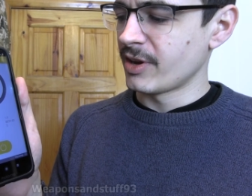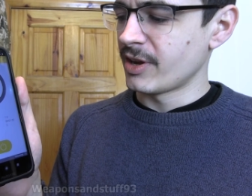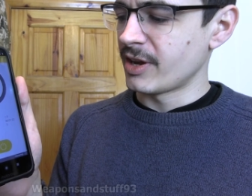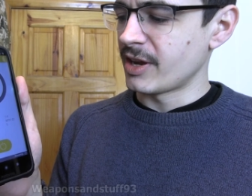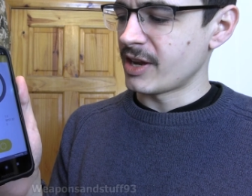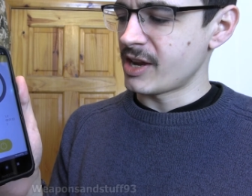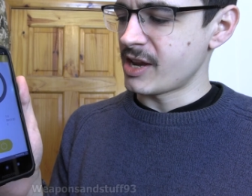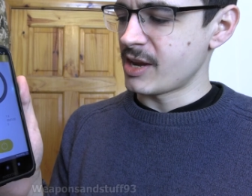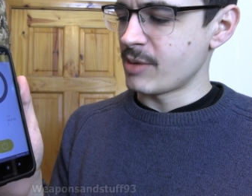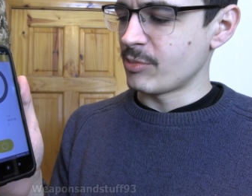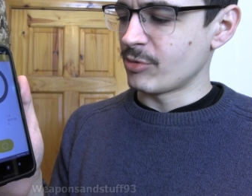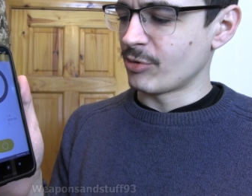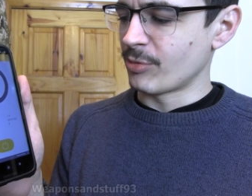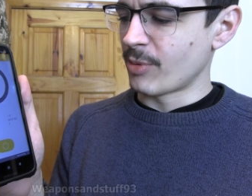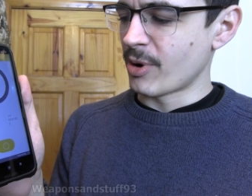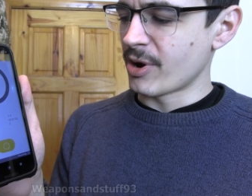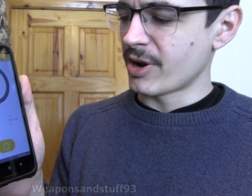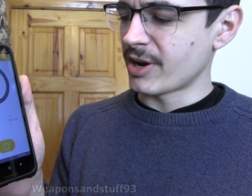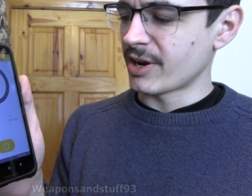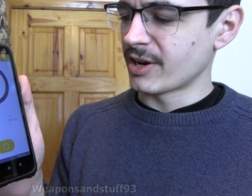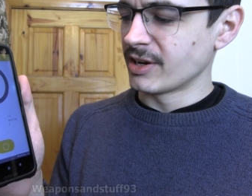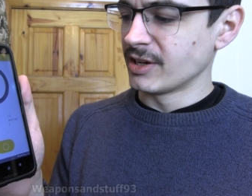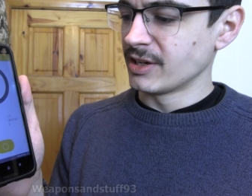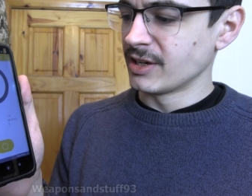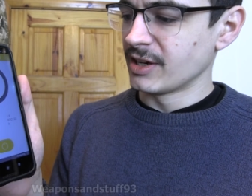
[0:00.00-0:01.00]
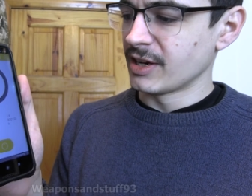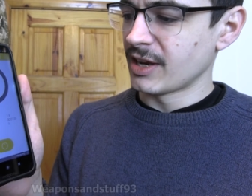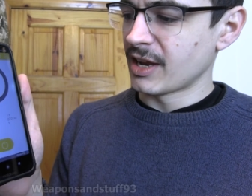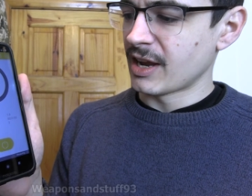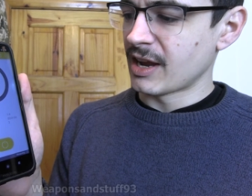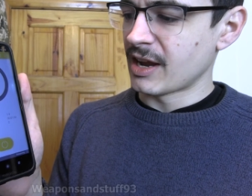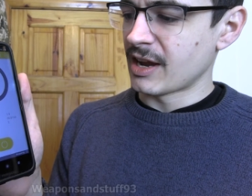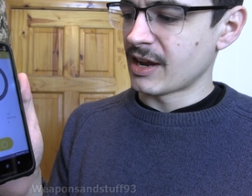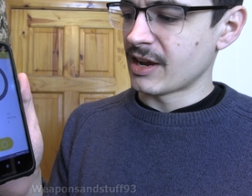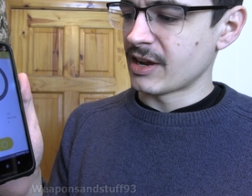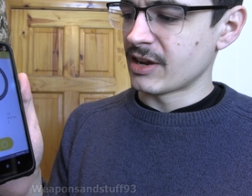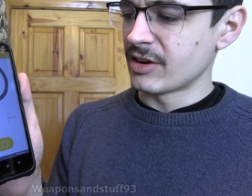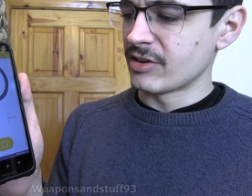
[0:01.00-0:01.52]
it keeps running,
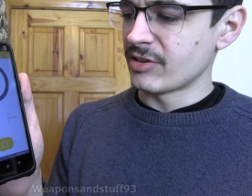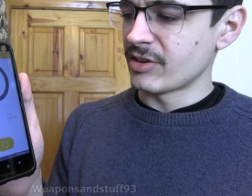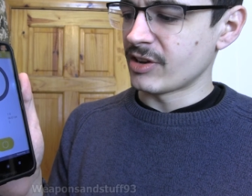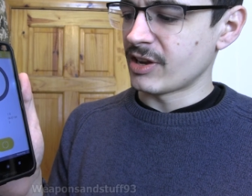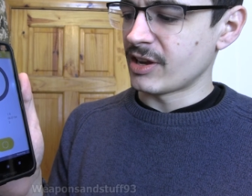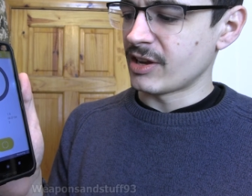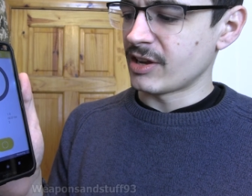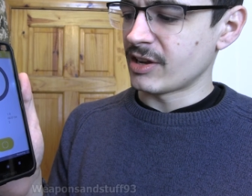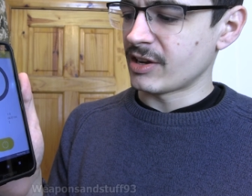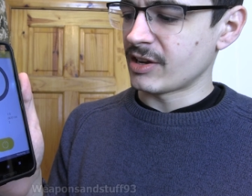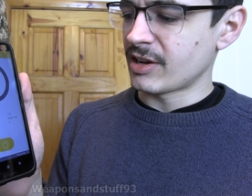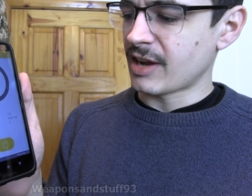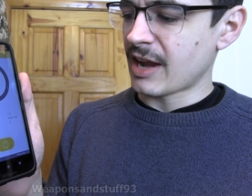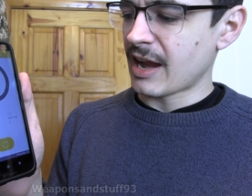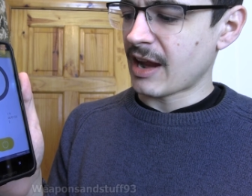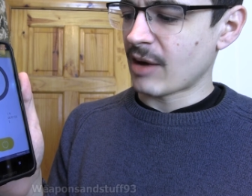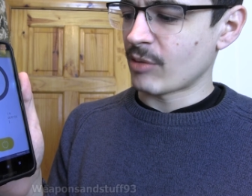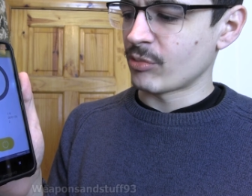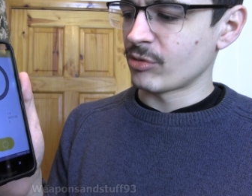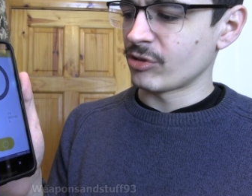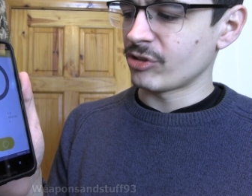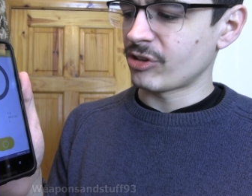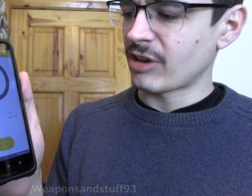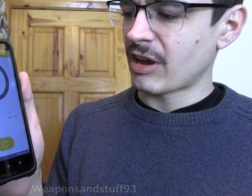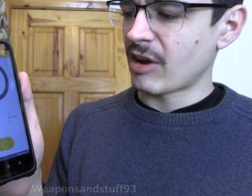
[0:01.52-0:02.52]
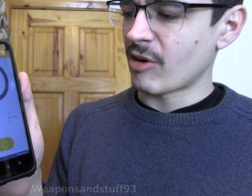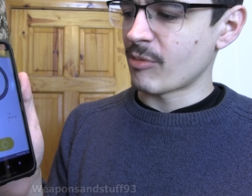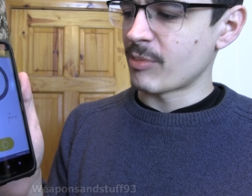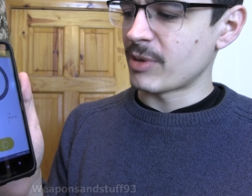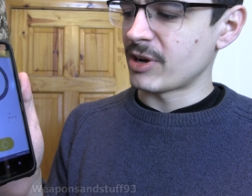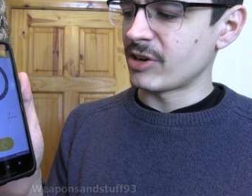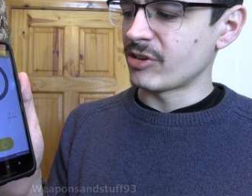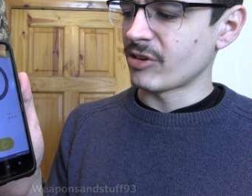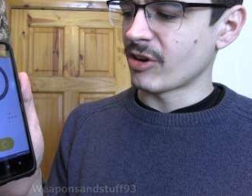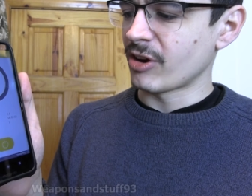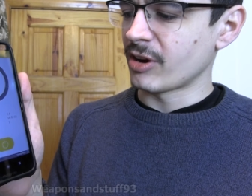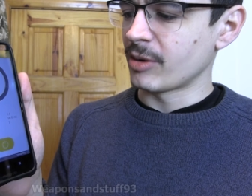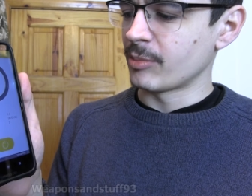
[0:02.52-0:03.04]
and it counts how
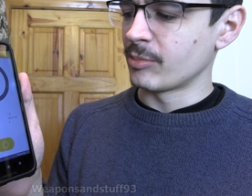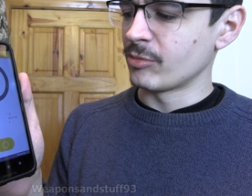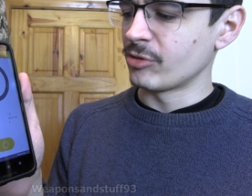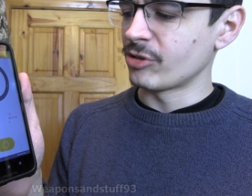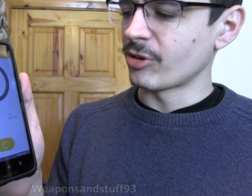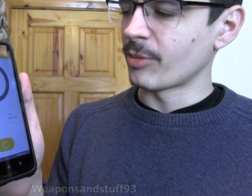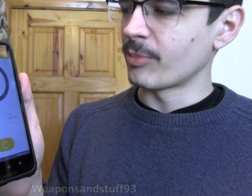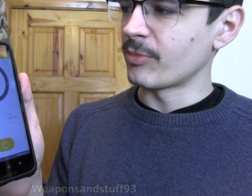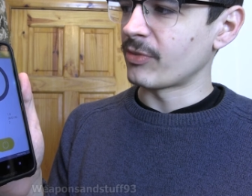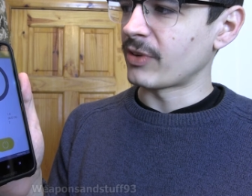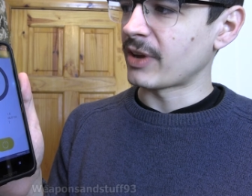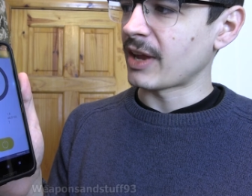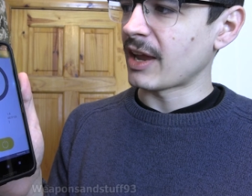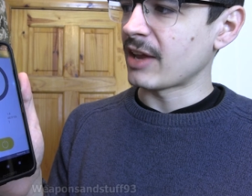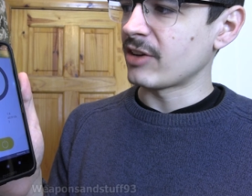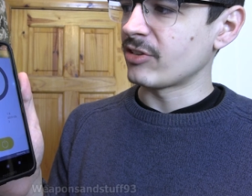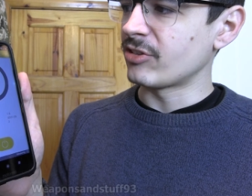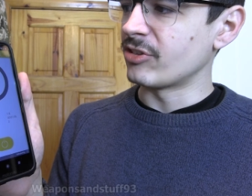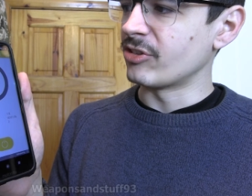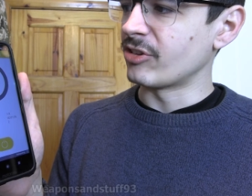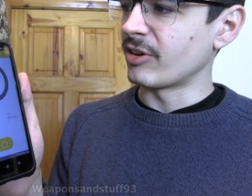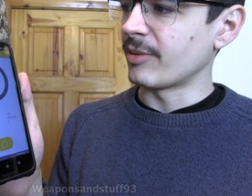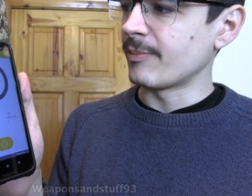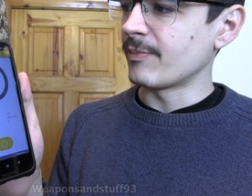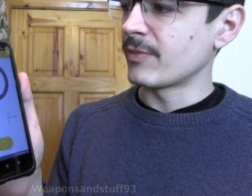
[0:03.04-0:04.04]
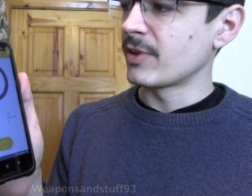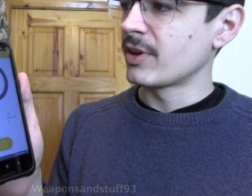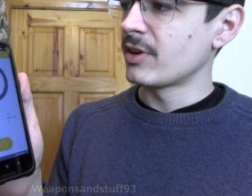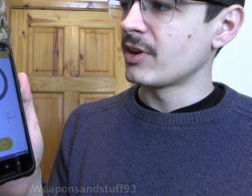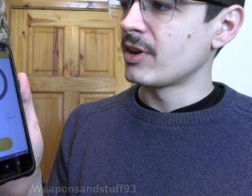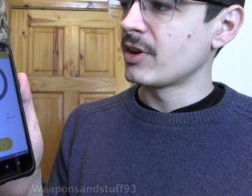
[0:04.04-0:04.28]
many times something enters it.